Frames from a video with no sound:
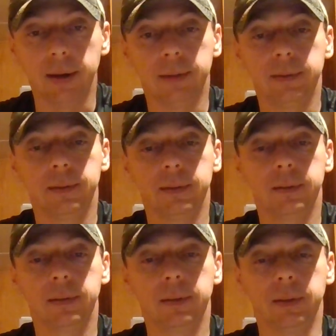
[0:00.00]
it,
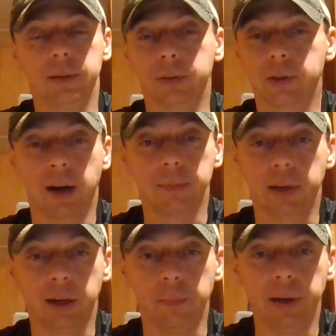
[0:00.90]
because those crops
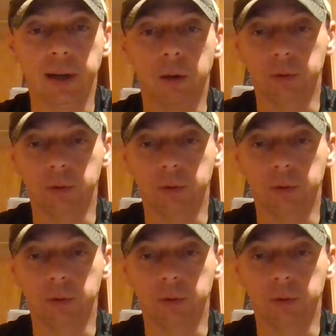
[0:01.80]
ain't gonna be gone.